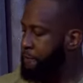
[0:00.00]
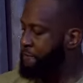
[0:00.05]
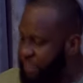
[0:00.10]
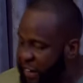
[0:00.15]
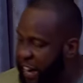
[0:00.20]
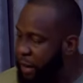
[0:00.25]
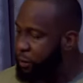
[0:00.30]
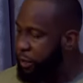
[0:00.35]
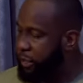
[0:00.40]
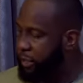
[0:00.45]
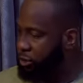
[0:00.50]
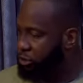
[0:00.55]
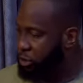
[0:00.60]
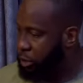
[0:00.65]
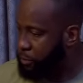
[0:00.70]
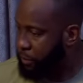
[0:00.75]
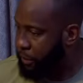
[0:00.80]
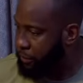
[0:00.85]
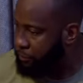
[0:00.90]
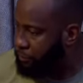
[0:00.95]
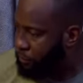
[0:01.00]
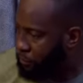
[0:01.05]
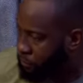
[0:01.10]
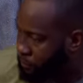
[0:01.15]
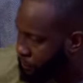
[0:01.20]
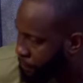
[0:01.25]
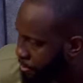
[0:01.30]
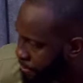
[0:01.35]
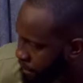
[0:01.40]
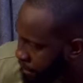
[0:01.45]
Very disrespectful.
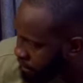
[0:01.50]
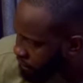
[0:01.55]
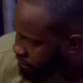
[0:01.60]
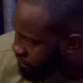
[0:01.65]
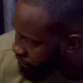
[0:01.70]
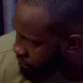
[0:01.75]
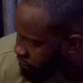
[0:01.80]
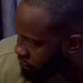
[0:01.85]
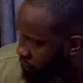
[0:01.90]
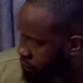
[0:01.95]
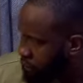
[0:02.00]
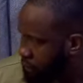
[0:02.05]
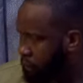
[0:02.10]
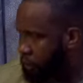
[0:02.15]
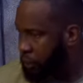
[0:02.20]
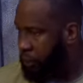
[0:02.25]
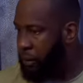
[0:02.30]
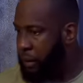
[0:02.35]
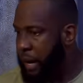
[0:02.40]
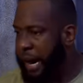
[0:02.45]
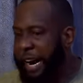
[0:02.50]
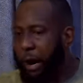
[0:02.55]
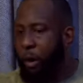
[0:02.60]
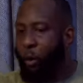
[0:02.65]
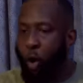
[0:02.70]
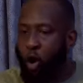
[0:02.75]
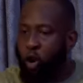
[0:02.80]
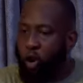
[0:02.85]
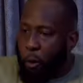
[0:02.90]
How can one